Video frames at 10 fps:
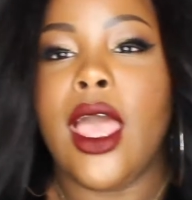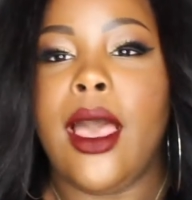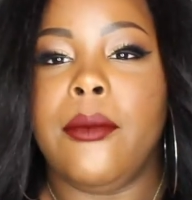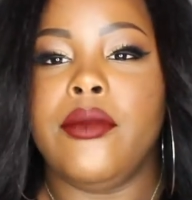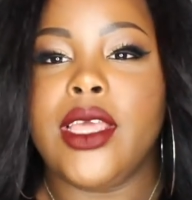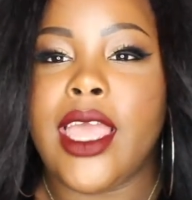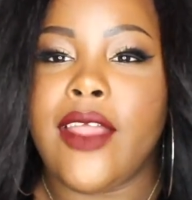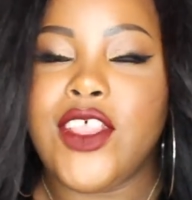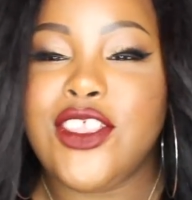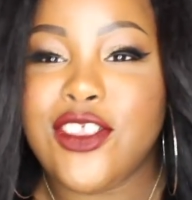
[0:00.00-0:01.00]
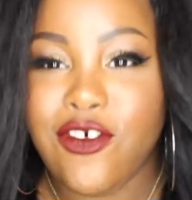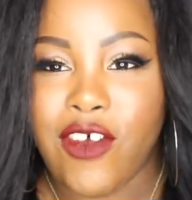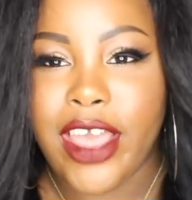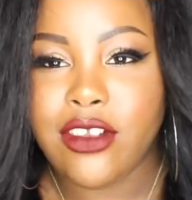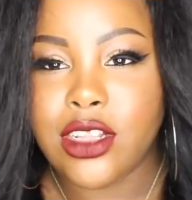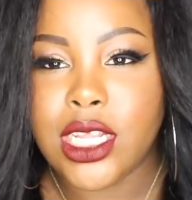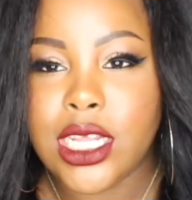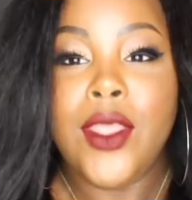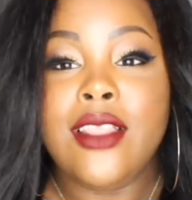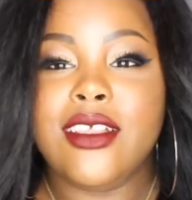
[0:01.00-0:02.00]
Um, but yeah, this is the final
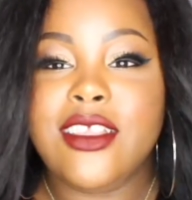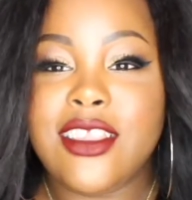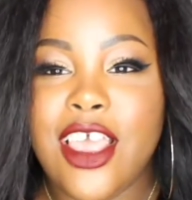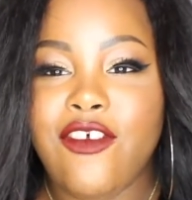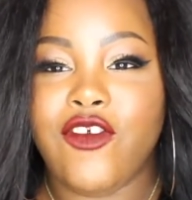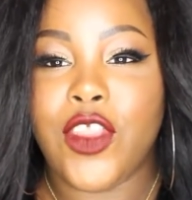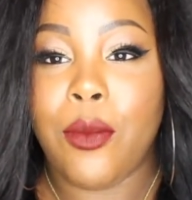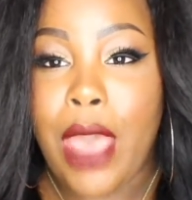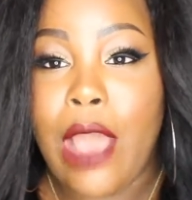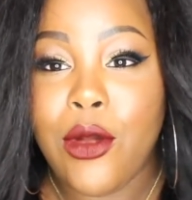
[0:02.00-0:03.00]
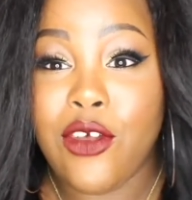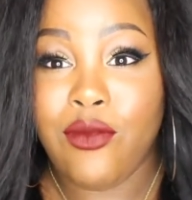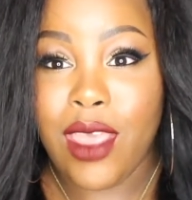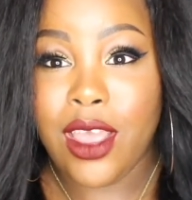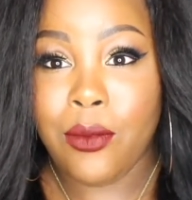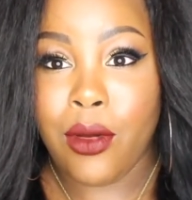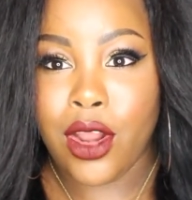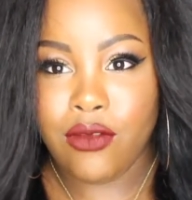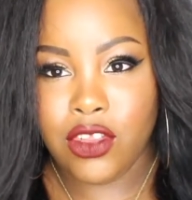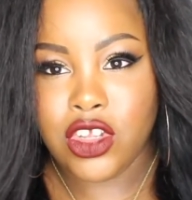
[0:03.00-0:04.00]
look. This is it for the power of makeup
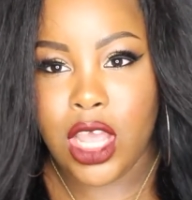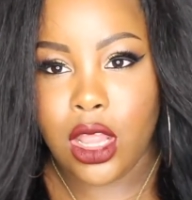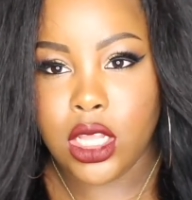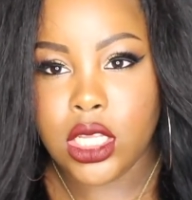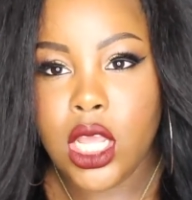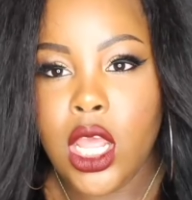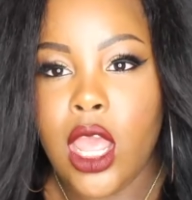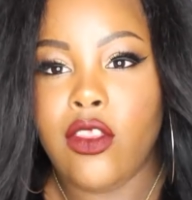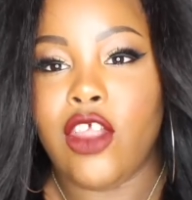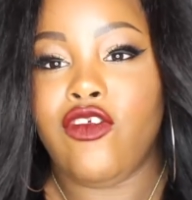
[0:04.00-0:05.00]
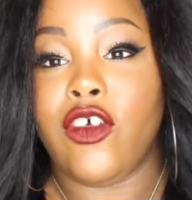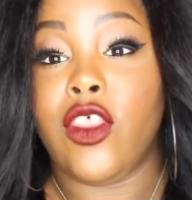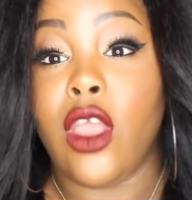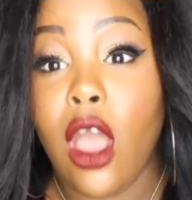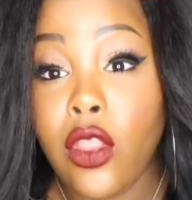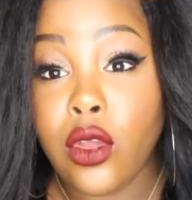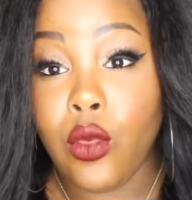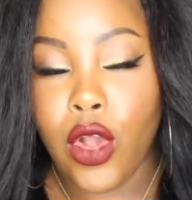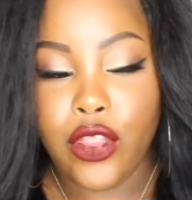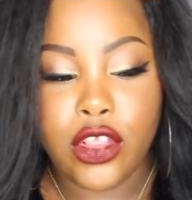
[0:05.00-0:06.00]
part of the challenge. And then for the other
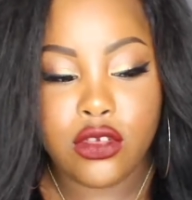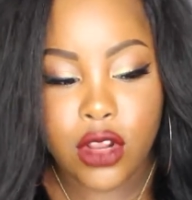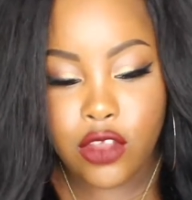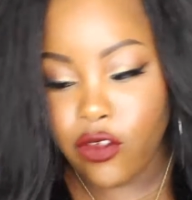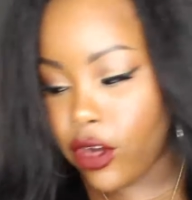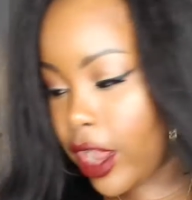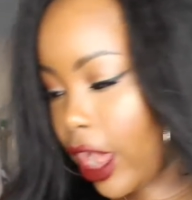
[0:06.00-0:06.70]
one, the 24